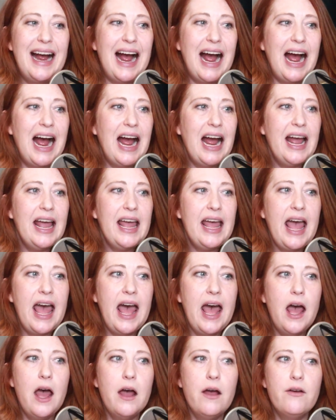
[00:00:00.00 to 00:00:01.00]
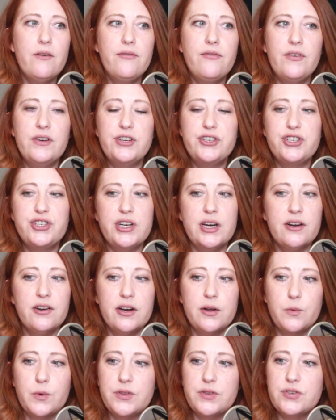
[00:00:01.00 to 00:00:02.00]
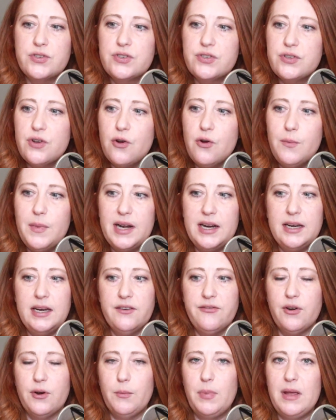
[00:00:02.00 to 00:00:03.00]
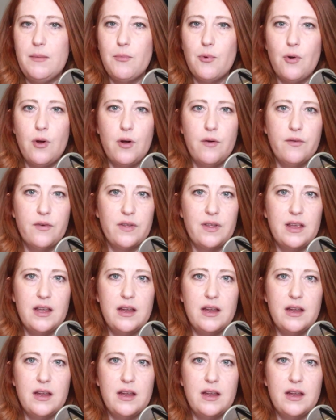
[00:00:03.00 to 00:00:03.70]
I have shared it with so many different people over the